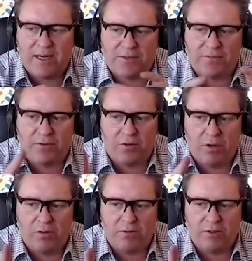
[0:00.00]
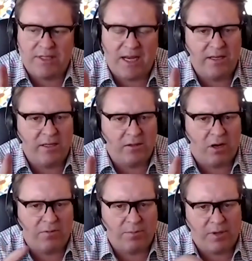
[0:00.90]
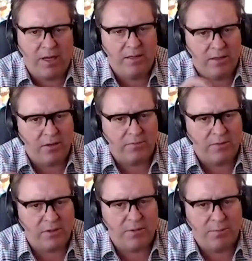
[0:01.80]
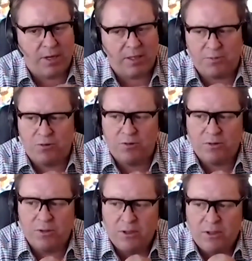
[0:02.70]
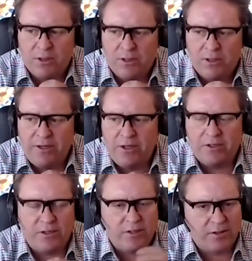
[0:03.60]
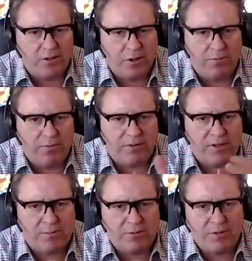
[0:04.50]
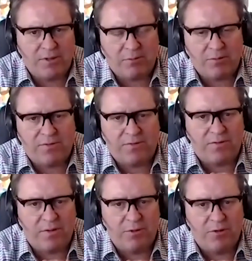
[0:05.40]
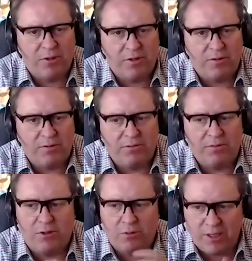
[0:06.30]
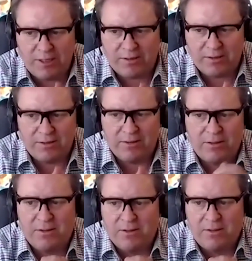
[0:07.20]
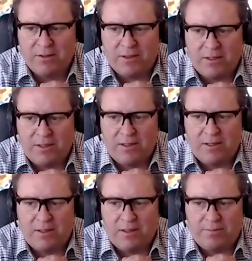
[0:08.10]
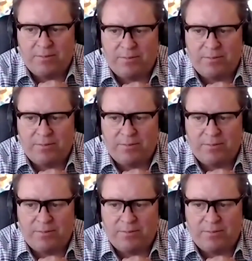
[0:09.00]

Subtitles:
cash flow over a 10-year life of plant. It'd obviously be much more. And using conservative assumptions, that was 50 million US for